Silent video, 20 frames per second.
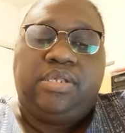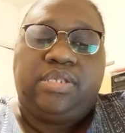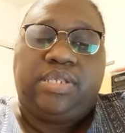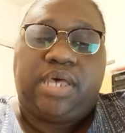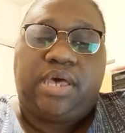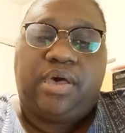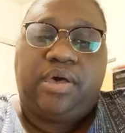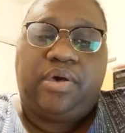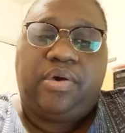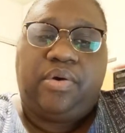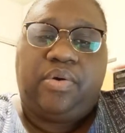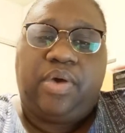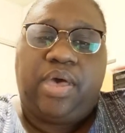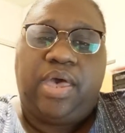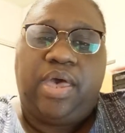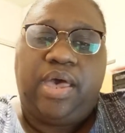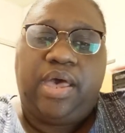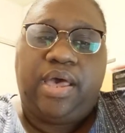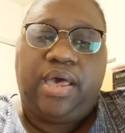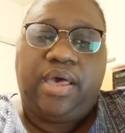So,
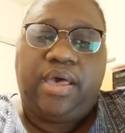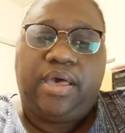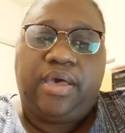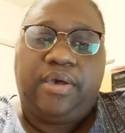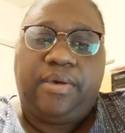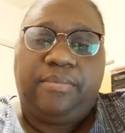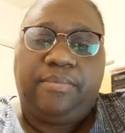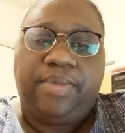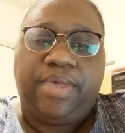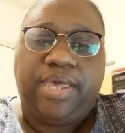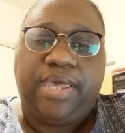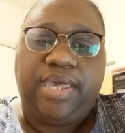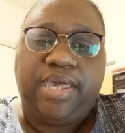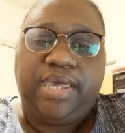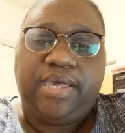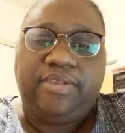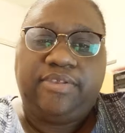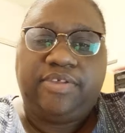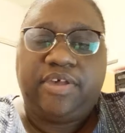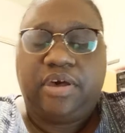
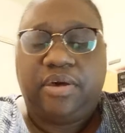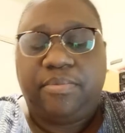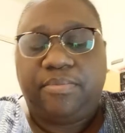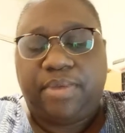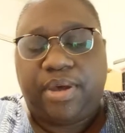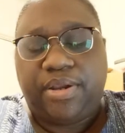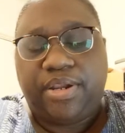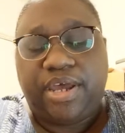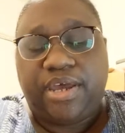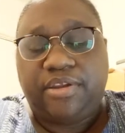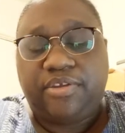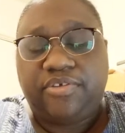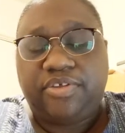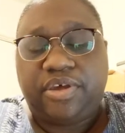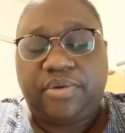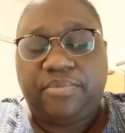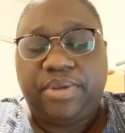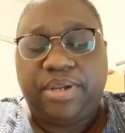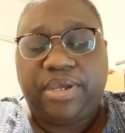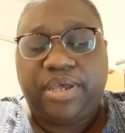my doctor
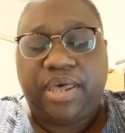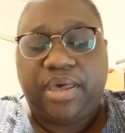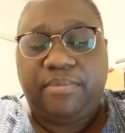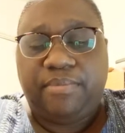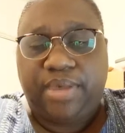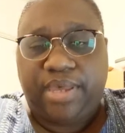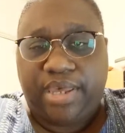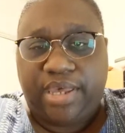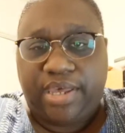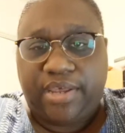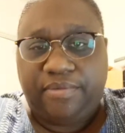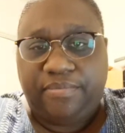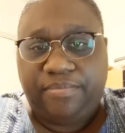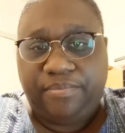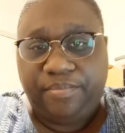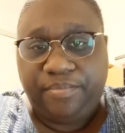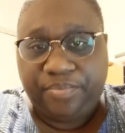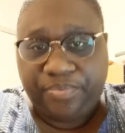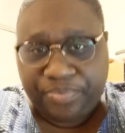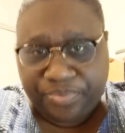told me to come in,
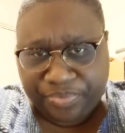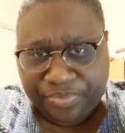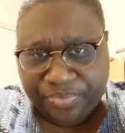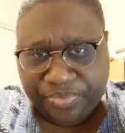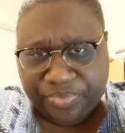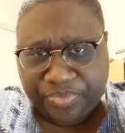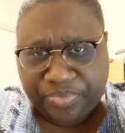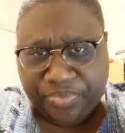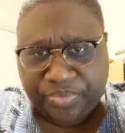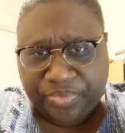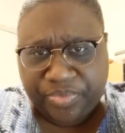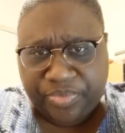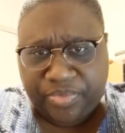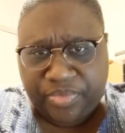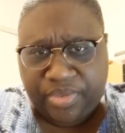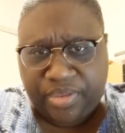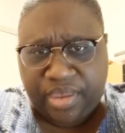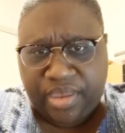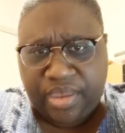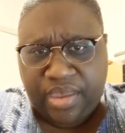
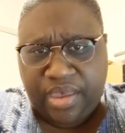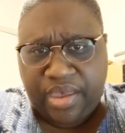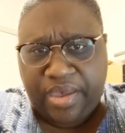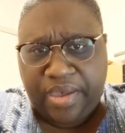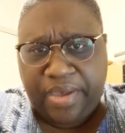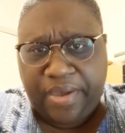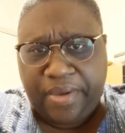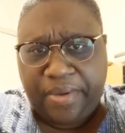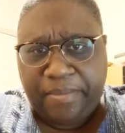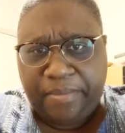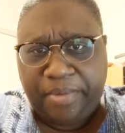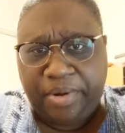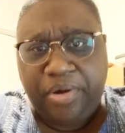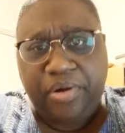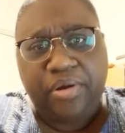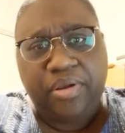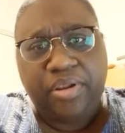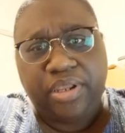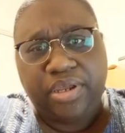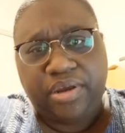
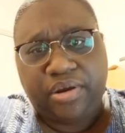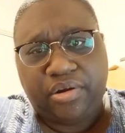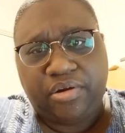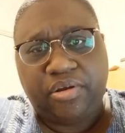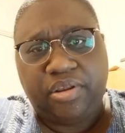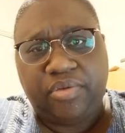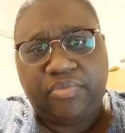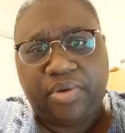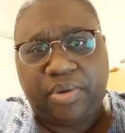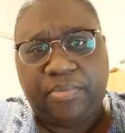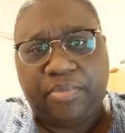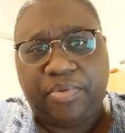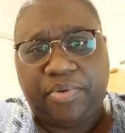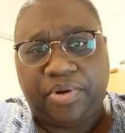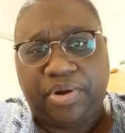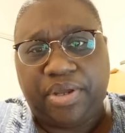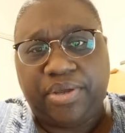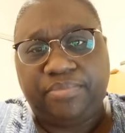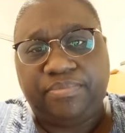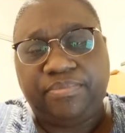early one
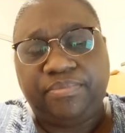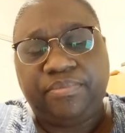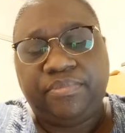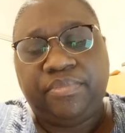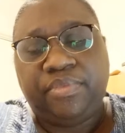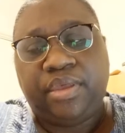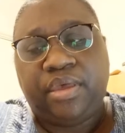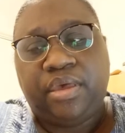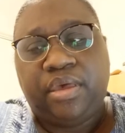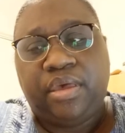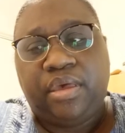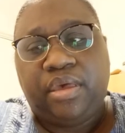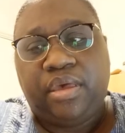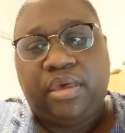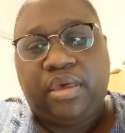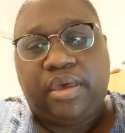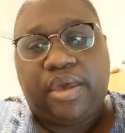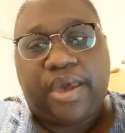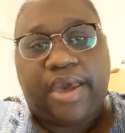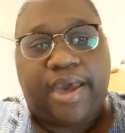morning.
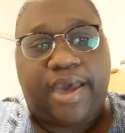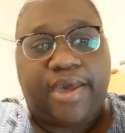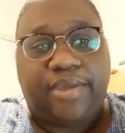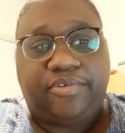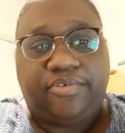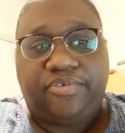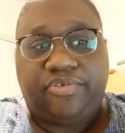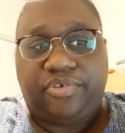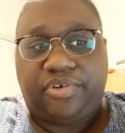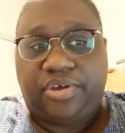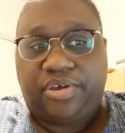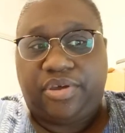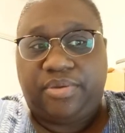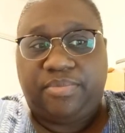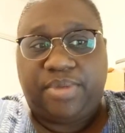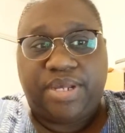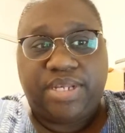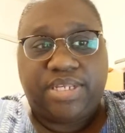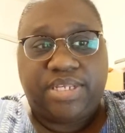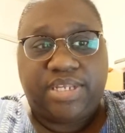I
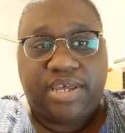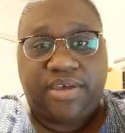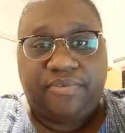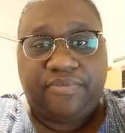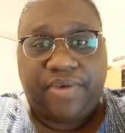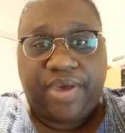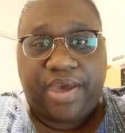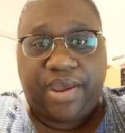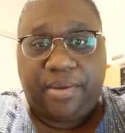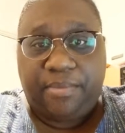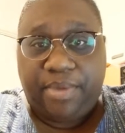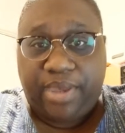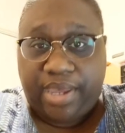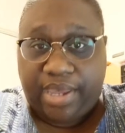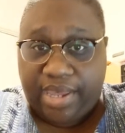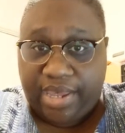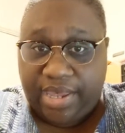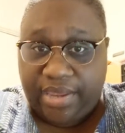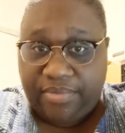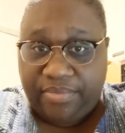drug myself out of
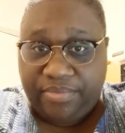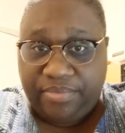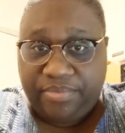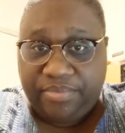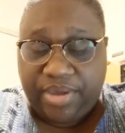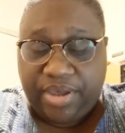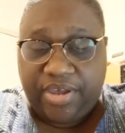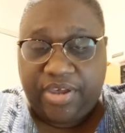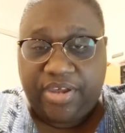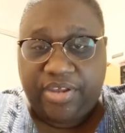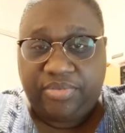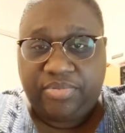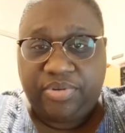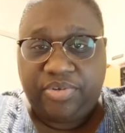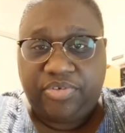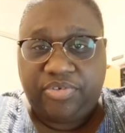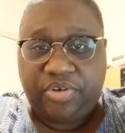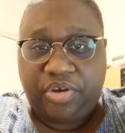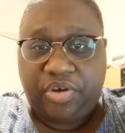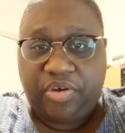bed. My
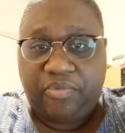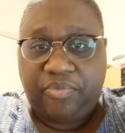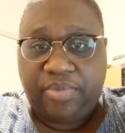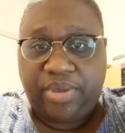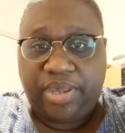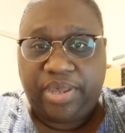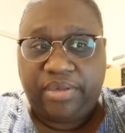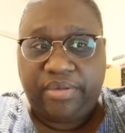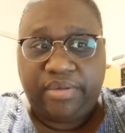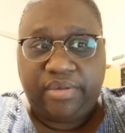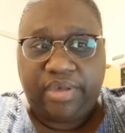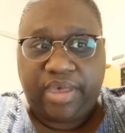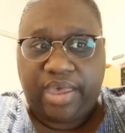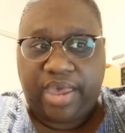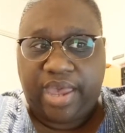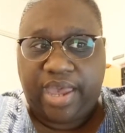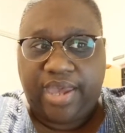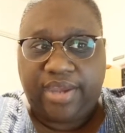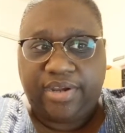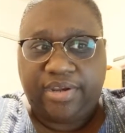husband drove me.
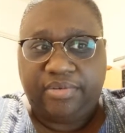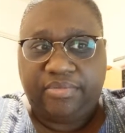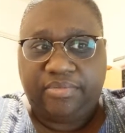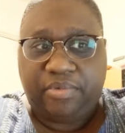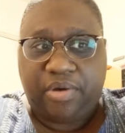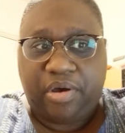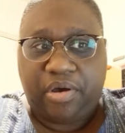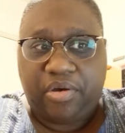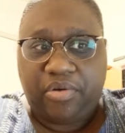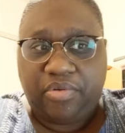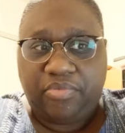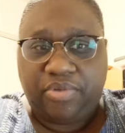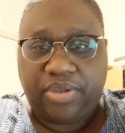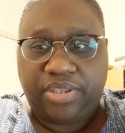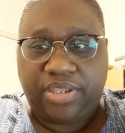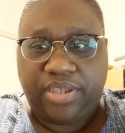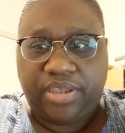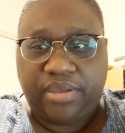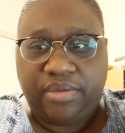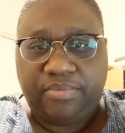I had to walk
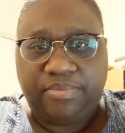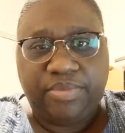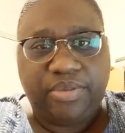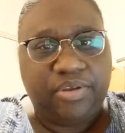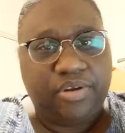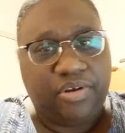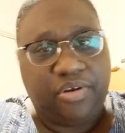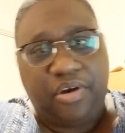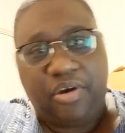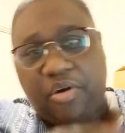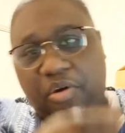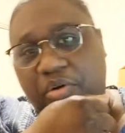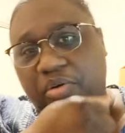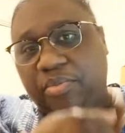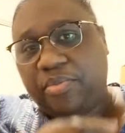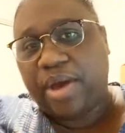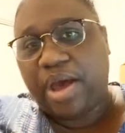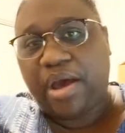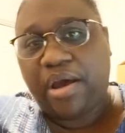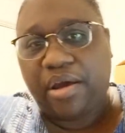with him,
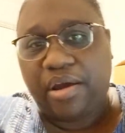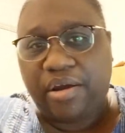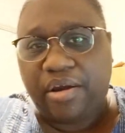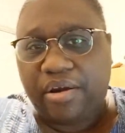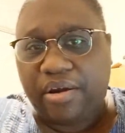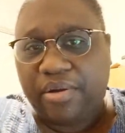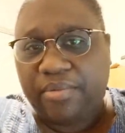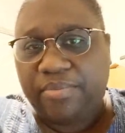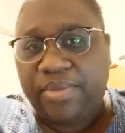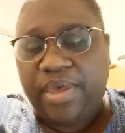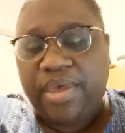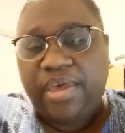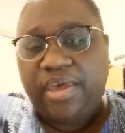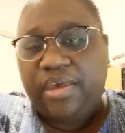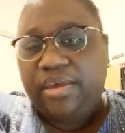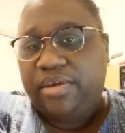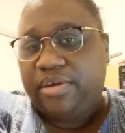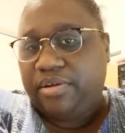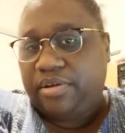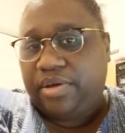holding my arm,
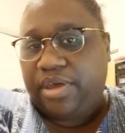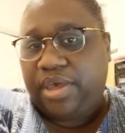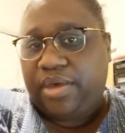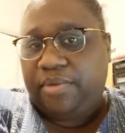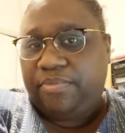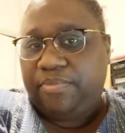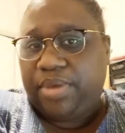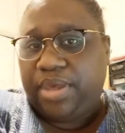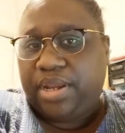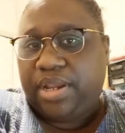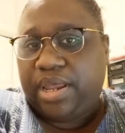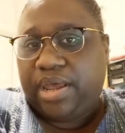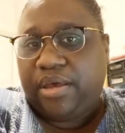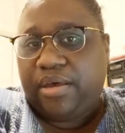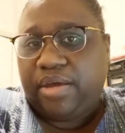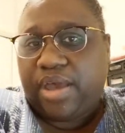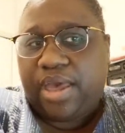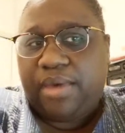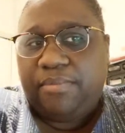helping me along.